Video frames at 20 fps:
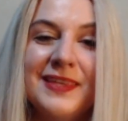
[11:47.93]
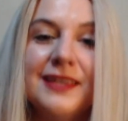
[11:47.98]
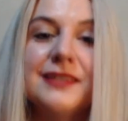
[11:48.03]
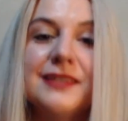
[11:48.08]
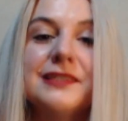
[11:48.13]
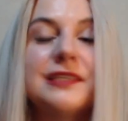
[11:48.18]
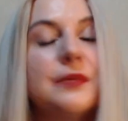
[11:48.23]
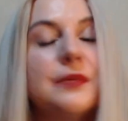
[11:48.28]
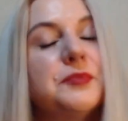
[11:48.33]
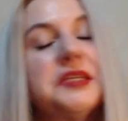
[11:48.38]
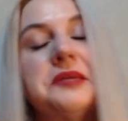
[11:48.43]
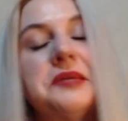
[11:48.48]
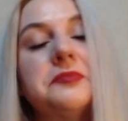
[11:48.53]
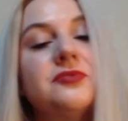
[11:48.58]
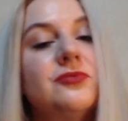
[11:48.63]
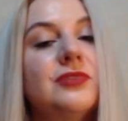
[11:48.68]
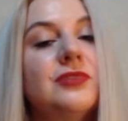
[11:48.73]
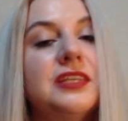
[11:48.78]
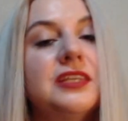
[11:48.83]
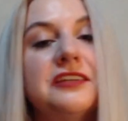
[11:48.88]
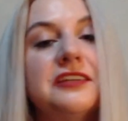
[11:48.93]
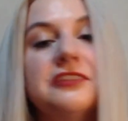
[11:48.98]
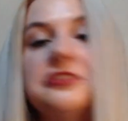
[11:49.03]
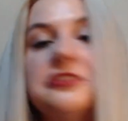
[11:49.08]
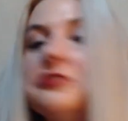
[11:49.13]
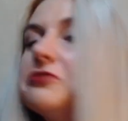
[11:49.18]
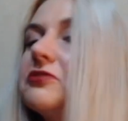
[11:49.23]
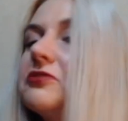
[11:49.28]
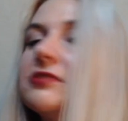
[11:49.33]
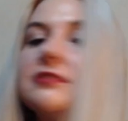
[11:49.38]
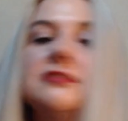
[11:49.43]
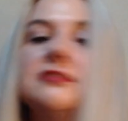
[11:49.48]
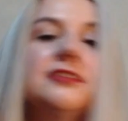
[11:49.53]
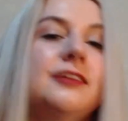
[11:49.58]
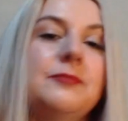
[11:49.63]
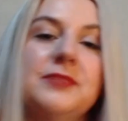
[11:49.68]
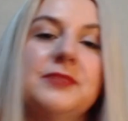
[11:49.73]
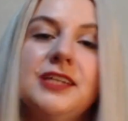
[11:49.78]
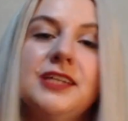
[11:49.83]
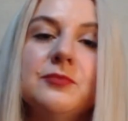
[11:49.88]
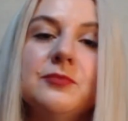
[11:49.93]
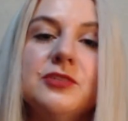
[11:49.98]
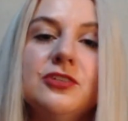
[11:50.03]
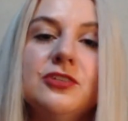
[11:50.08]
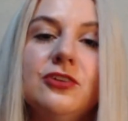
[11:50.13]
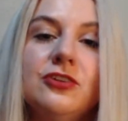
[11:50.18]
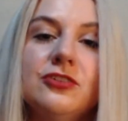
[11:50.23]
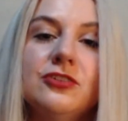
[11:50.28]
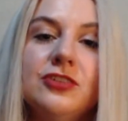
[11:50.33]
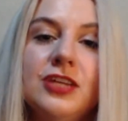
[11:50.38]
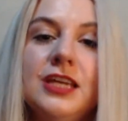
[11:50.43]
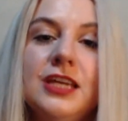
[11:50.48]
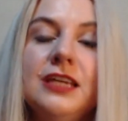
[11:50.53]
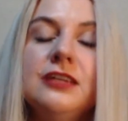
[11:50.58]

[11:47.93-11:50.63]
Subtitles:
Sometimes with an excuse, sometimes not.